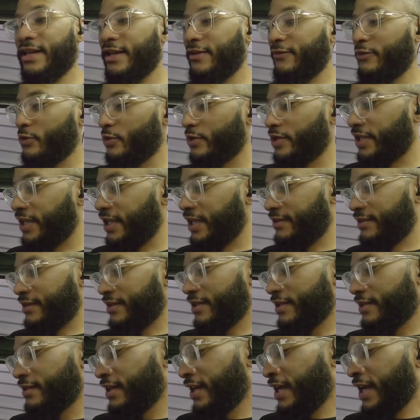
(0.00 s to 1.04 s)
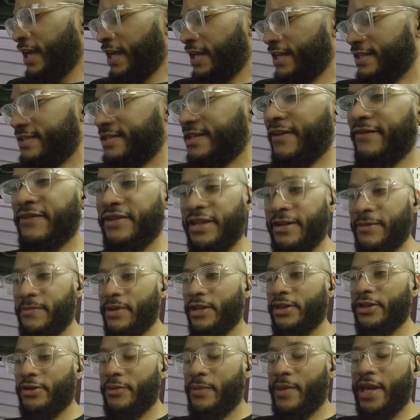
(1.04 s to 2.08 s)
If you would get the 17
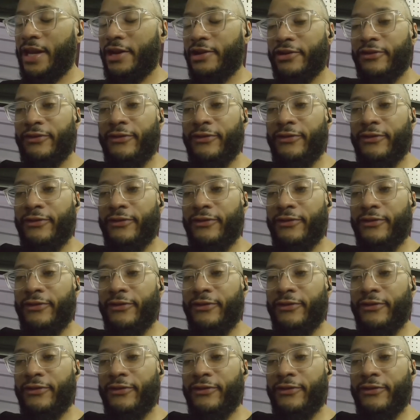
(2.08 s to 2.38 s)
millimeter